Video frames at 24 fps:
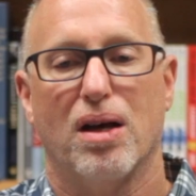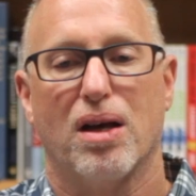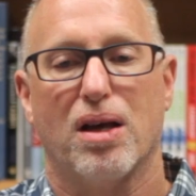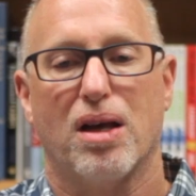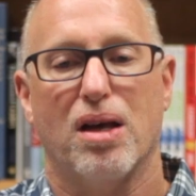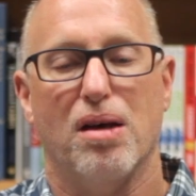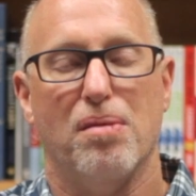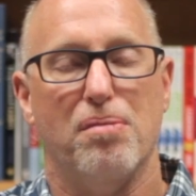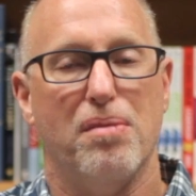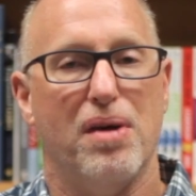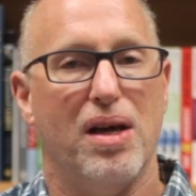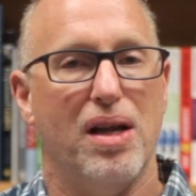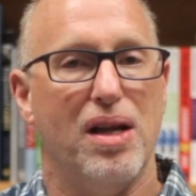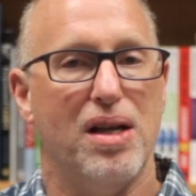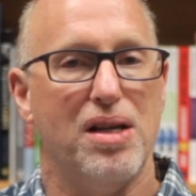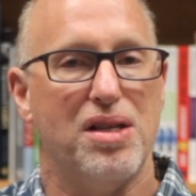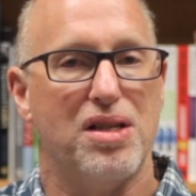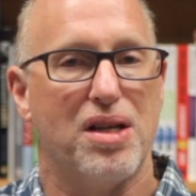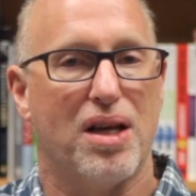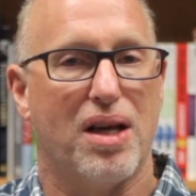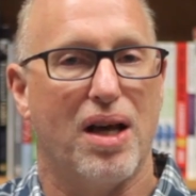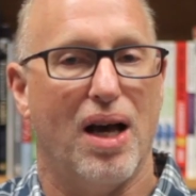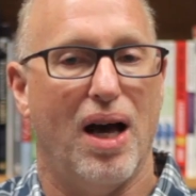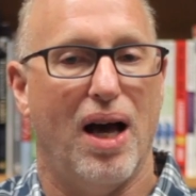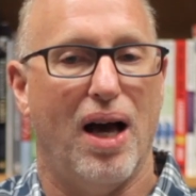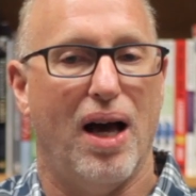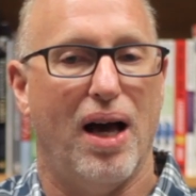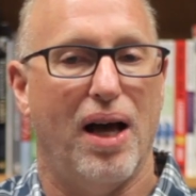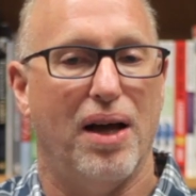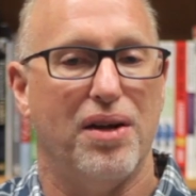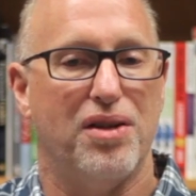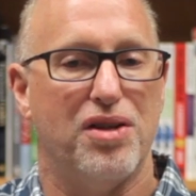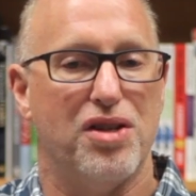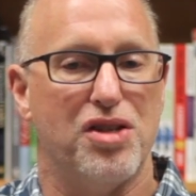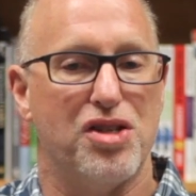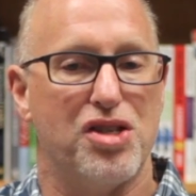committed to
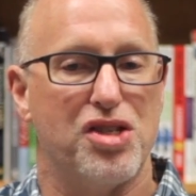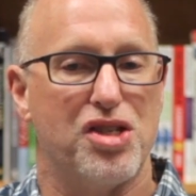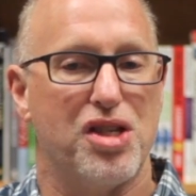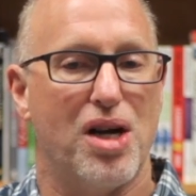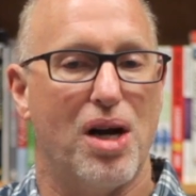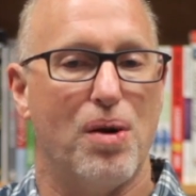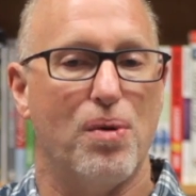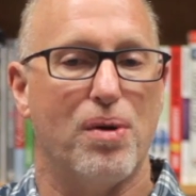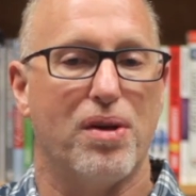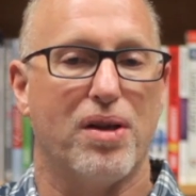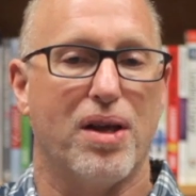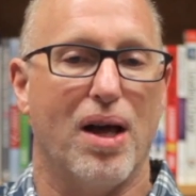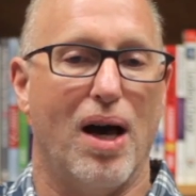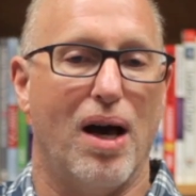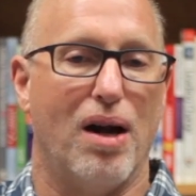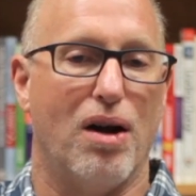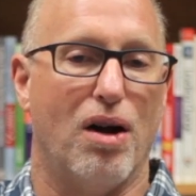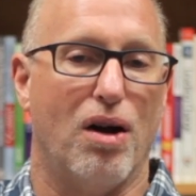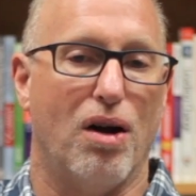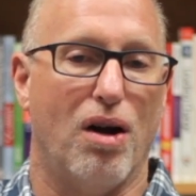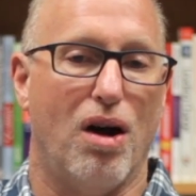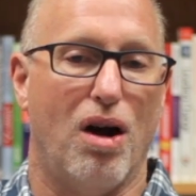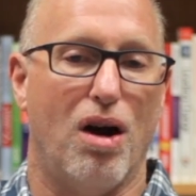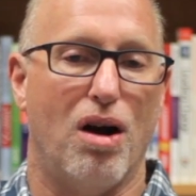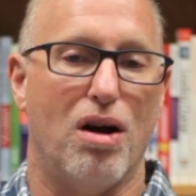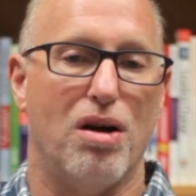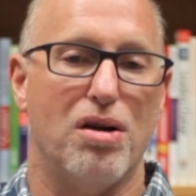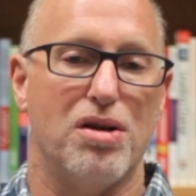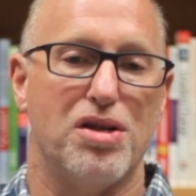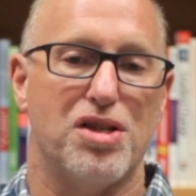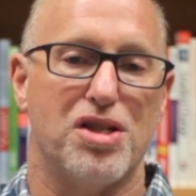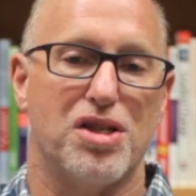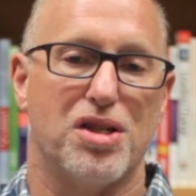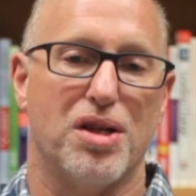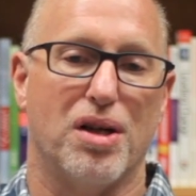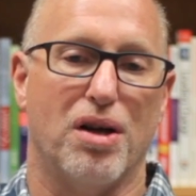God, to share with God our
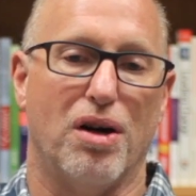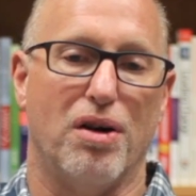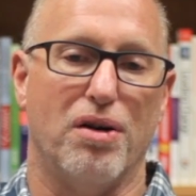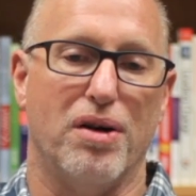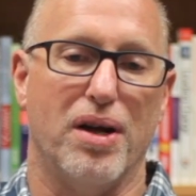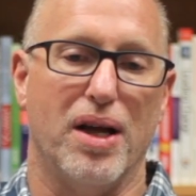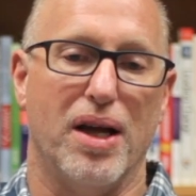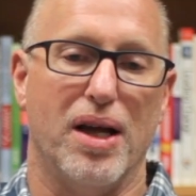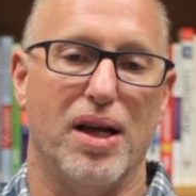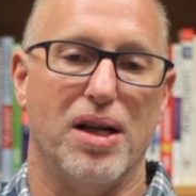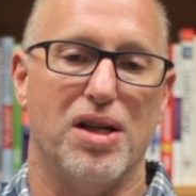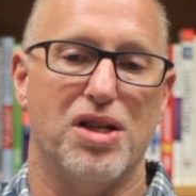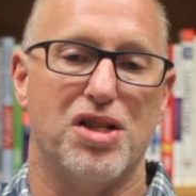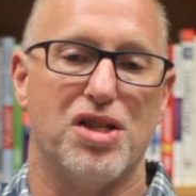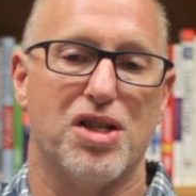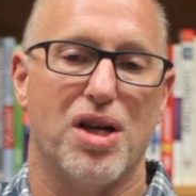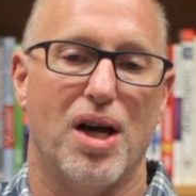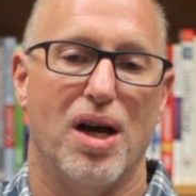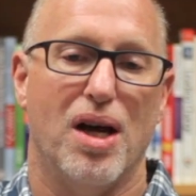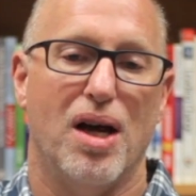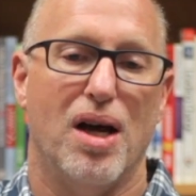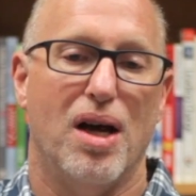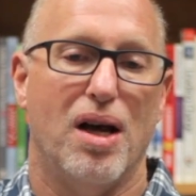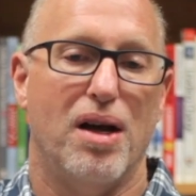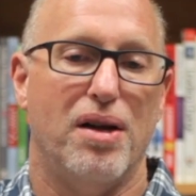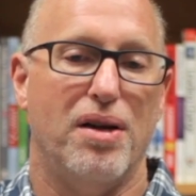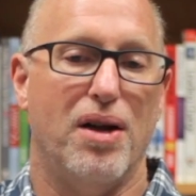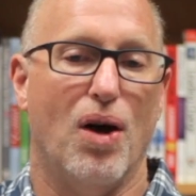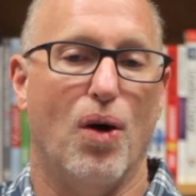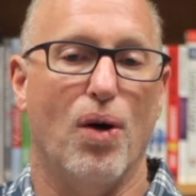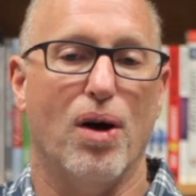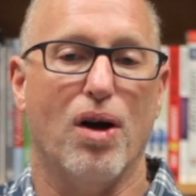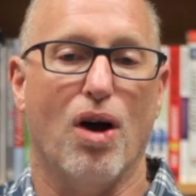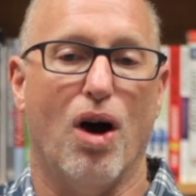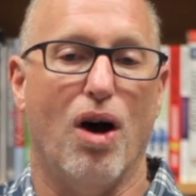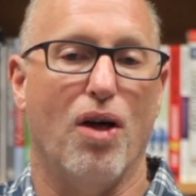hearts and our needs,
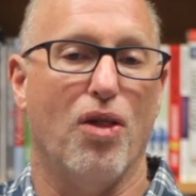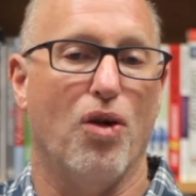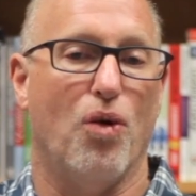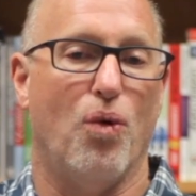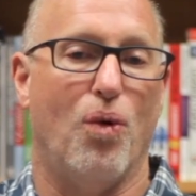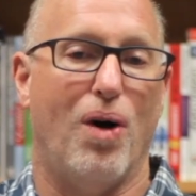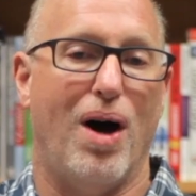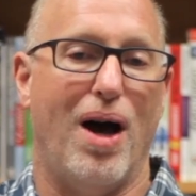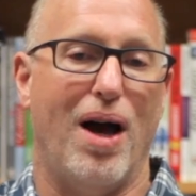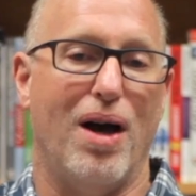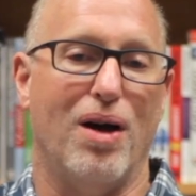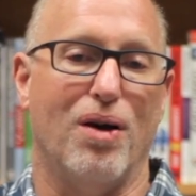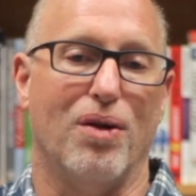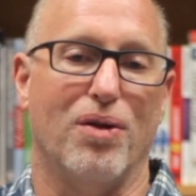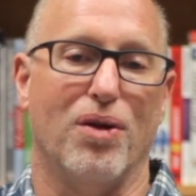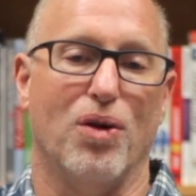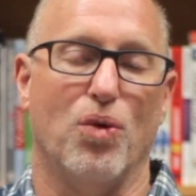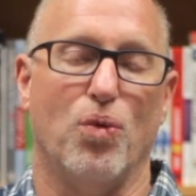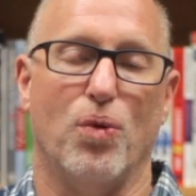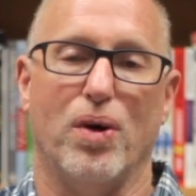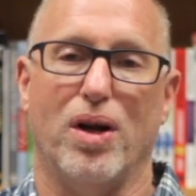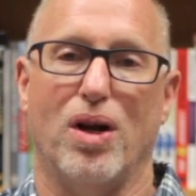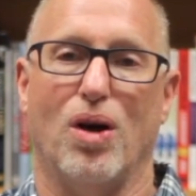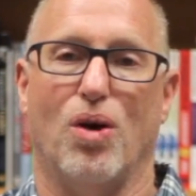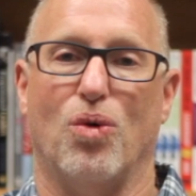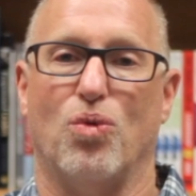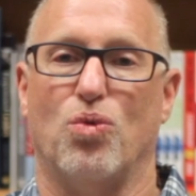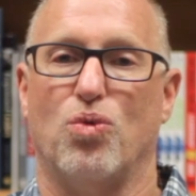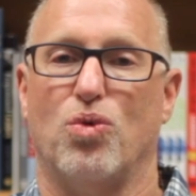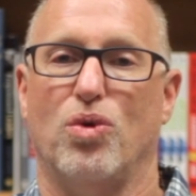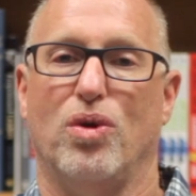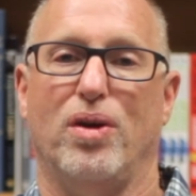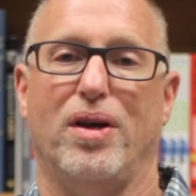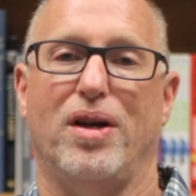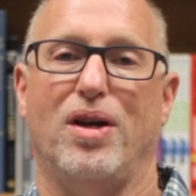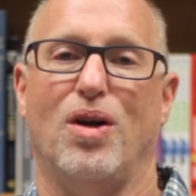knowing all the while that we don't
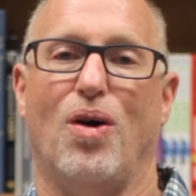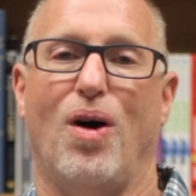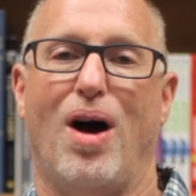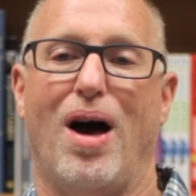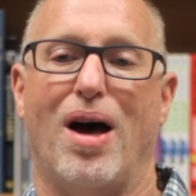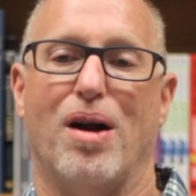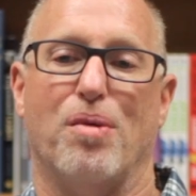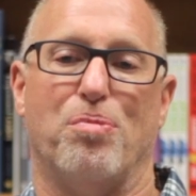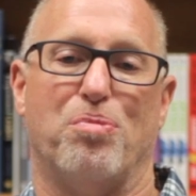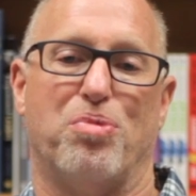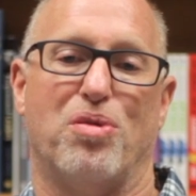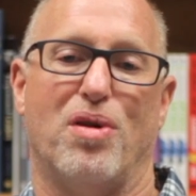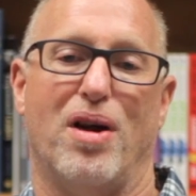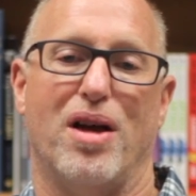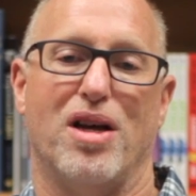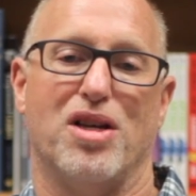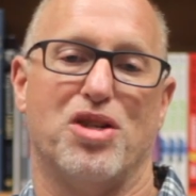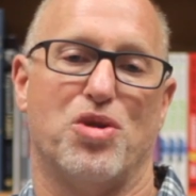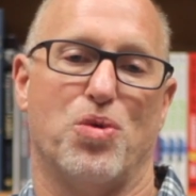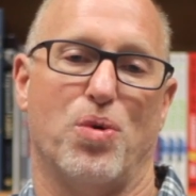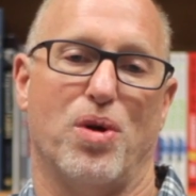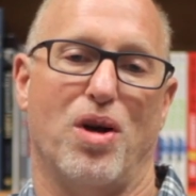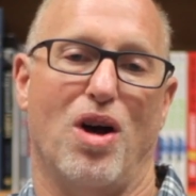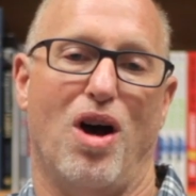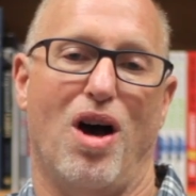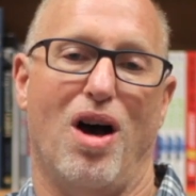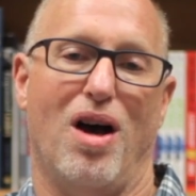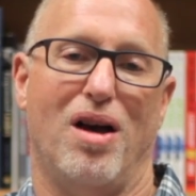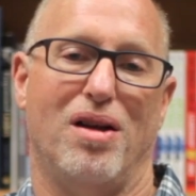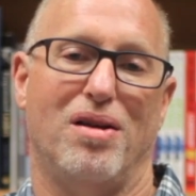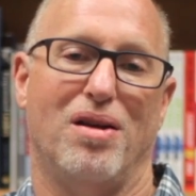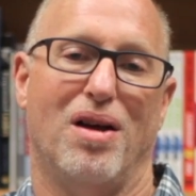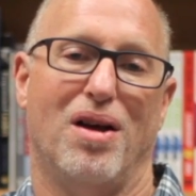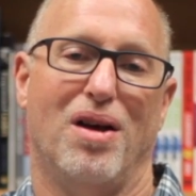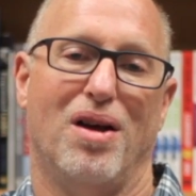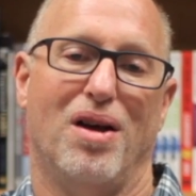really know how to pray as we
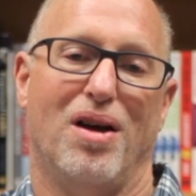ought.